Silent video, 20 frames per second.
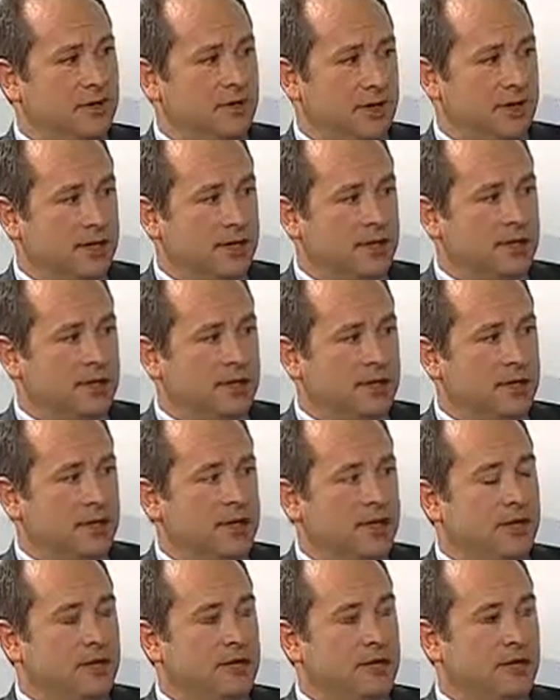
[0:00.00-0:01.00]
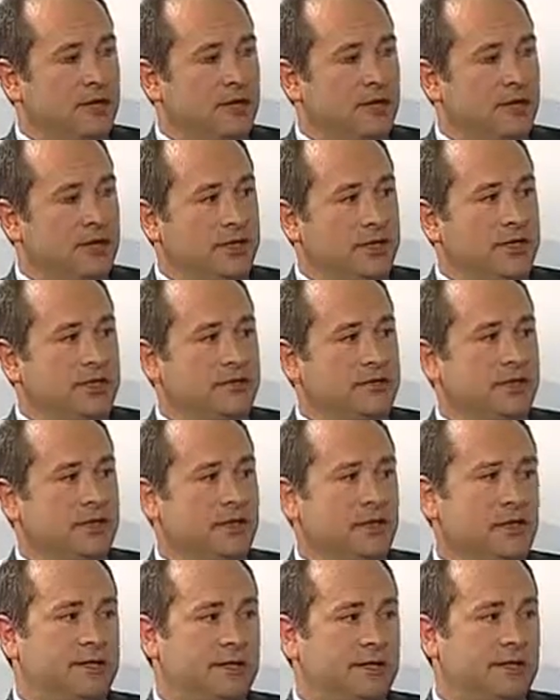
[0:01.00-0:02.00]
night. Total knees, I
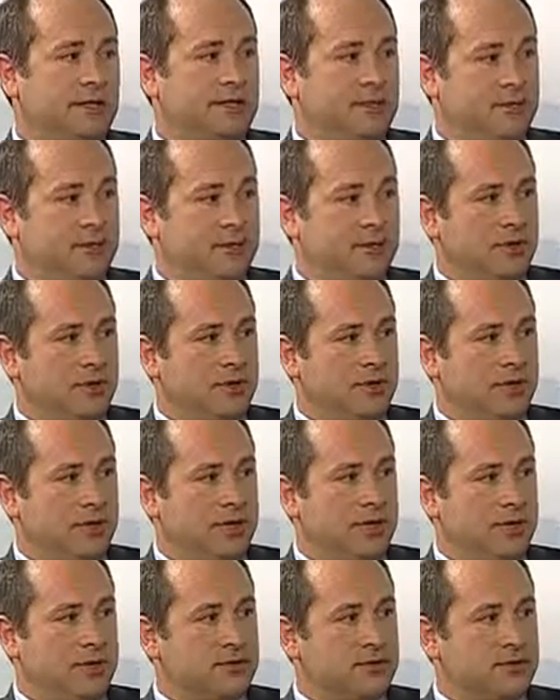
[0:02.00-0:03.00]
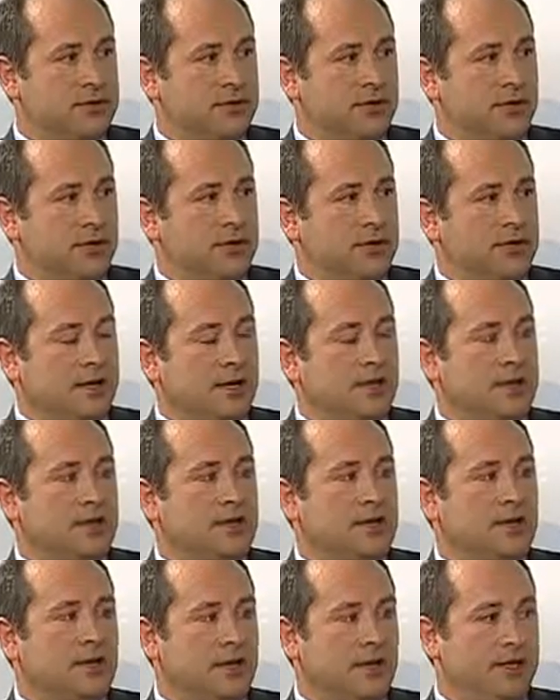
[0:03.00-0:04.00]
like to keep 2 or 3 days. And
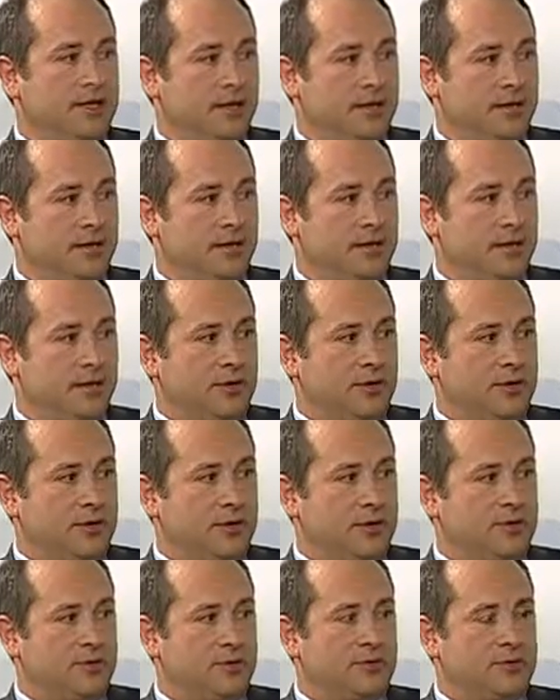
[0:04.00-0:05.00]
anterior total hips,